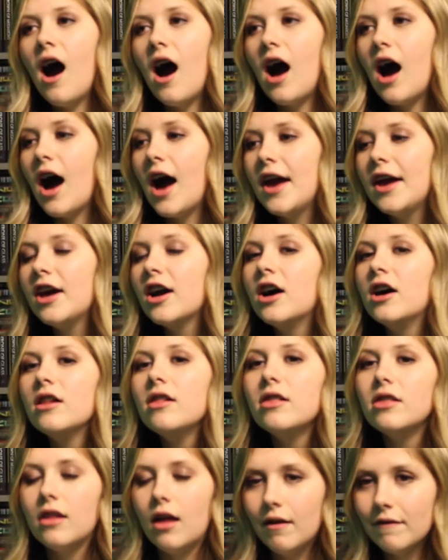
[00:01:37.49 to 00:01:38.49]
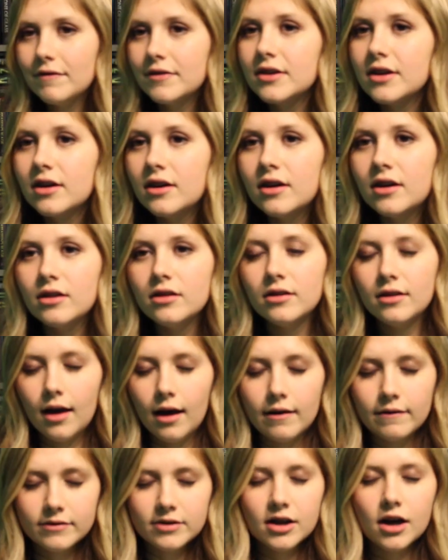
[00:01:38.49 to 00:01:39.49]
I loved,
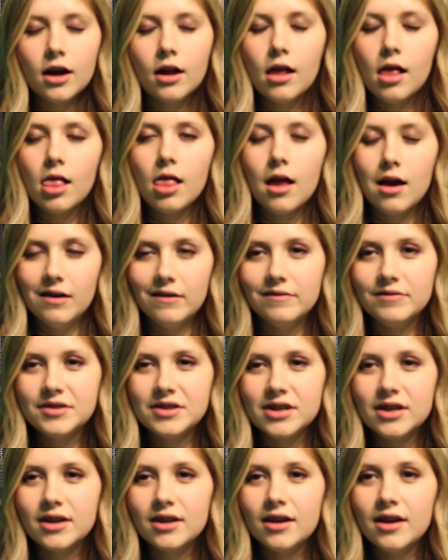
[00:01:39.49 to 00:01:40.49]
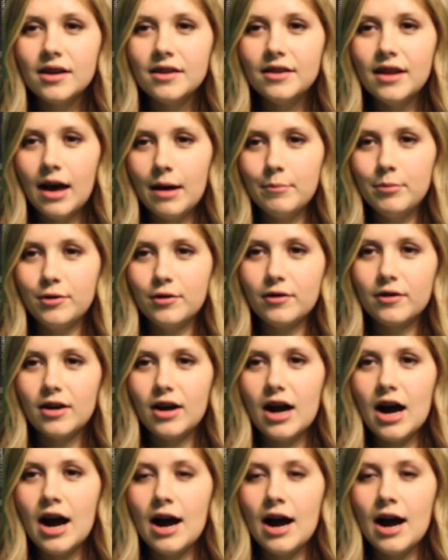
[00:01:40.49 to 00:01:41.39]
loved, loved that book.